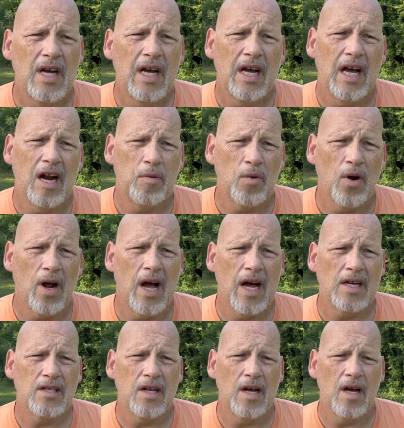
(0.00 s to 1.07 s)
and I'm going to
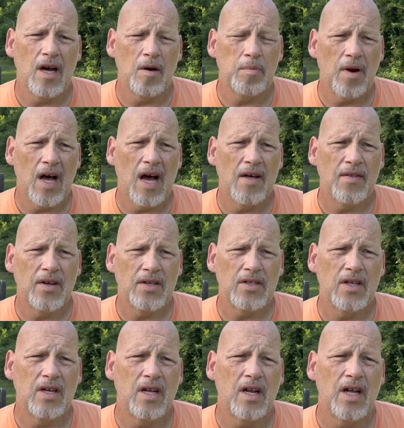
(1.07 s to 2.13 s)
actually apply this
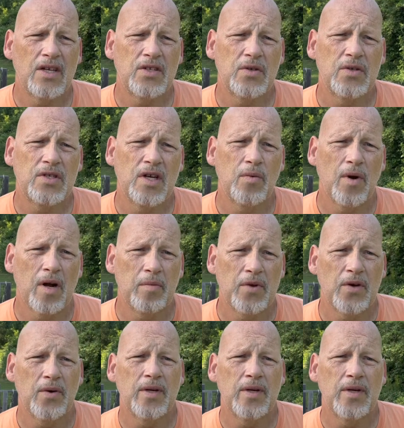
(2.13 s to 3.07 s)
and then let you see what I'm doing.